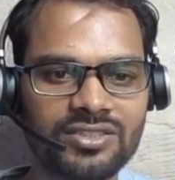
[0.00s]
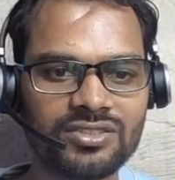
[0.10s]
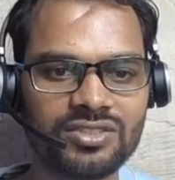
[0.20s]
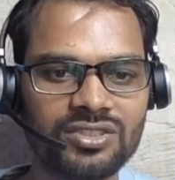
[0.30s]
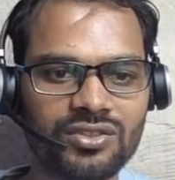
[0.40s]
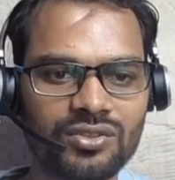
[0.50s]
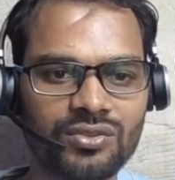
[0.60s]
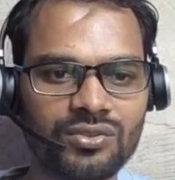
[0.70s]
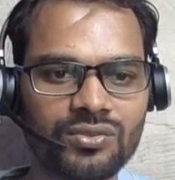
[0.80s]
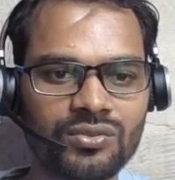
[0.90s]
0
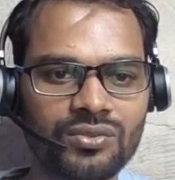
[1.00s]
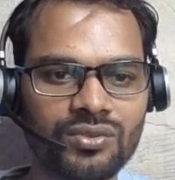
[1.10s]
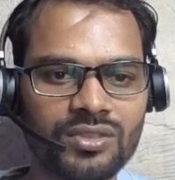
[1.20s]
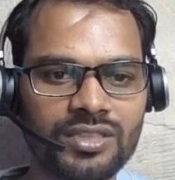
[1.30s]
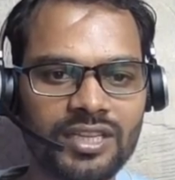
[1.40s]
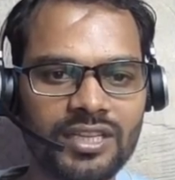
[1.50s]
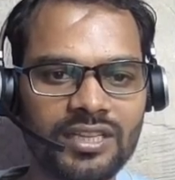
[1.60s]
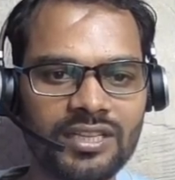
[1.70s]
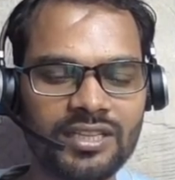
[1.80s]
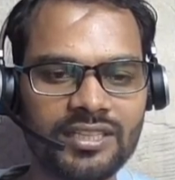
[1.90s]
to
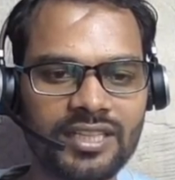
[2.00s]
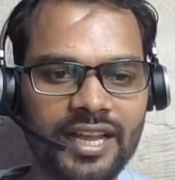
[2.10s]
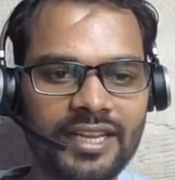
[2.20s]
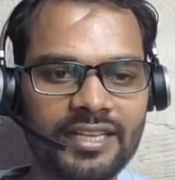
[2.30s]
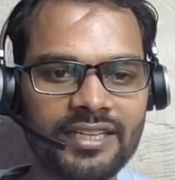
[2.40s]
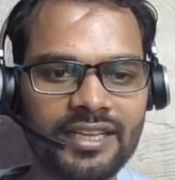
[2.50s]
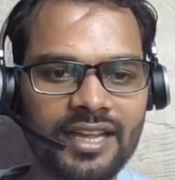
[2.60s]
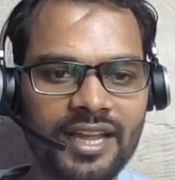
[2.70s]
till 9,